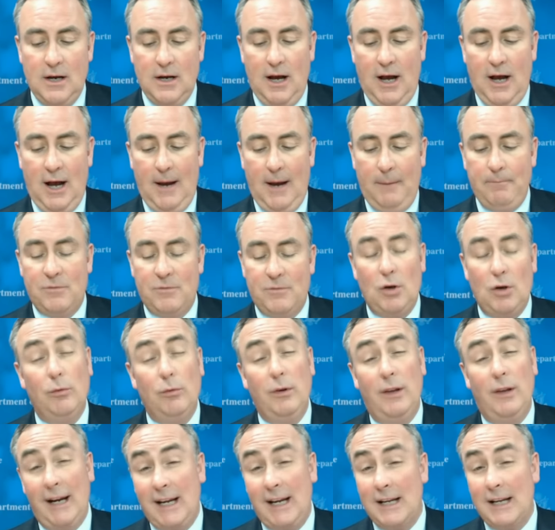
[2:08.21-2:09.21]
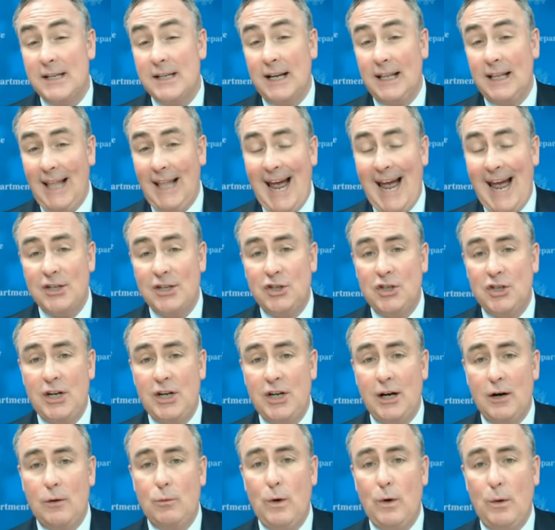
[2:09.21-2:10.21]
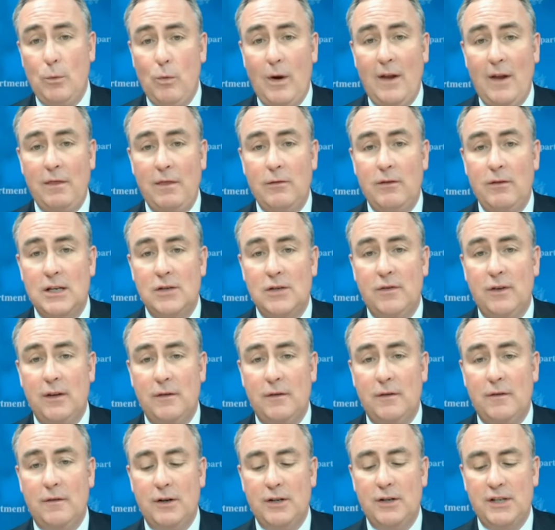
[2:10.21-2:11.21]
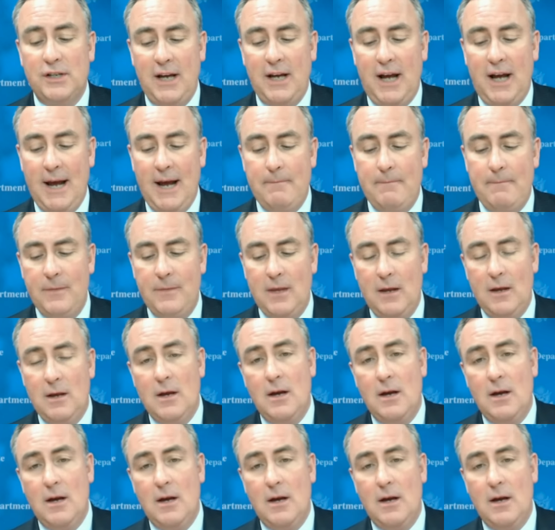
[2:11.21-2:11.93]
Um, so, like I said, last year we went through this for the first time.